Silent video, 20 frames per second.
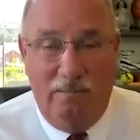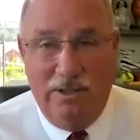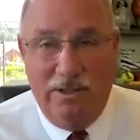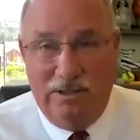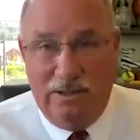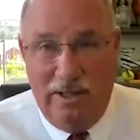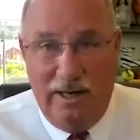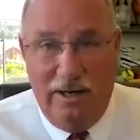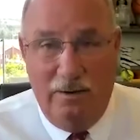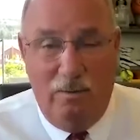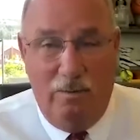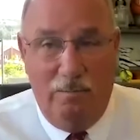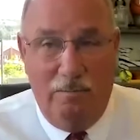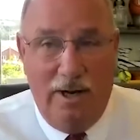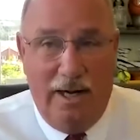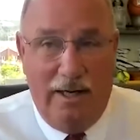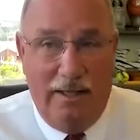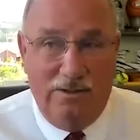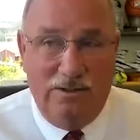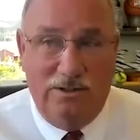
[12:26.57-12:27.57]
And today we
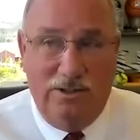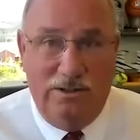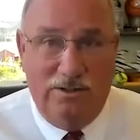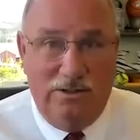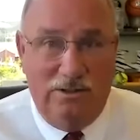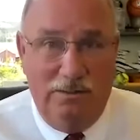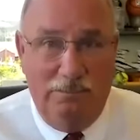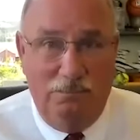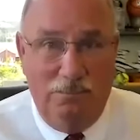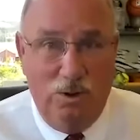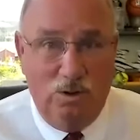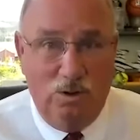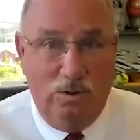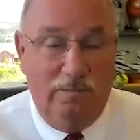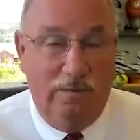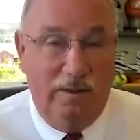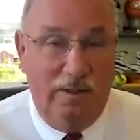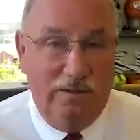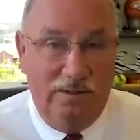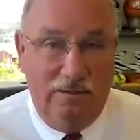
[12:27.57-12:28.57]
manage 16 mutual
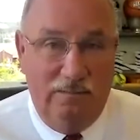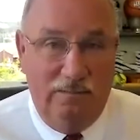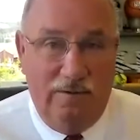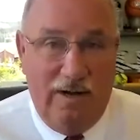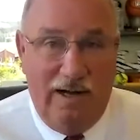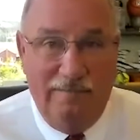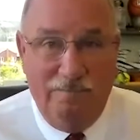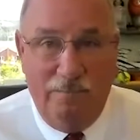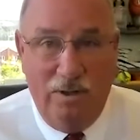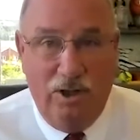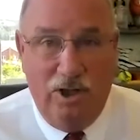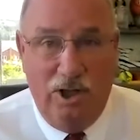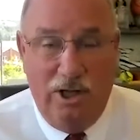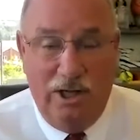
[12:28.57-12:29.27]
funds and $5 billion.